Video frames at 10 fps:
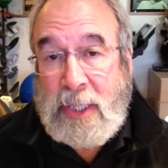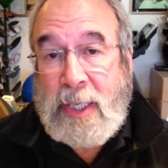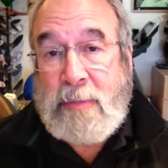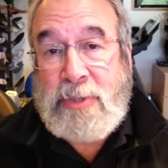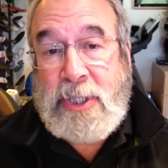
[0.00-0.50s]

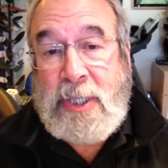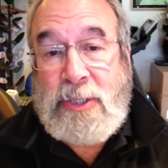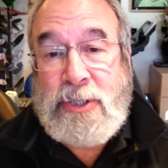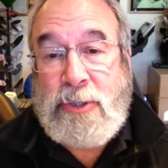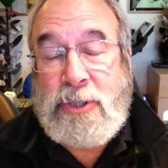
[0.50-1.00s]
MCE
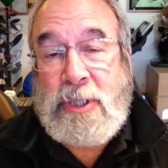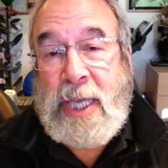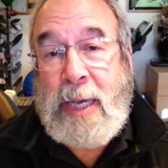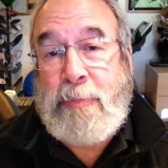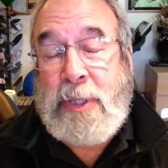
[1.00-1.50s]
Social
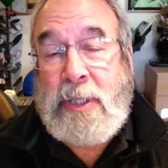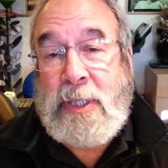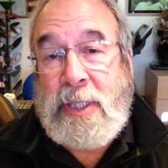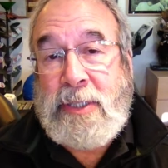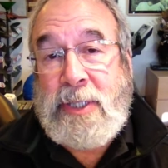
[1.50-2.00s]

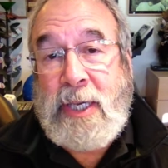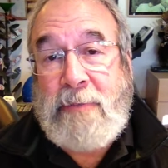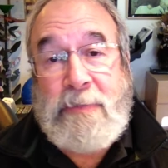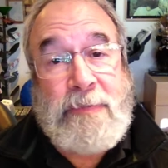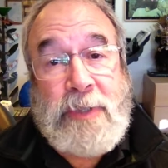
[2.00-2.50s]
Capital is a
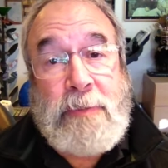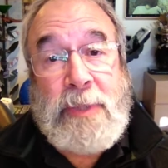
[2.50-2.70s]
$50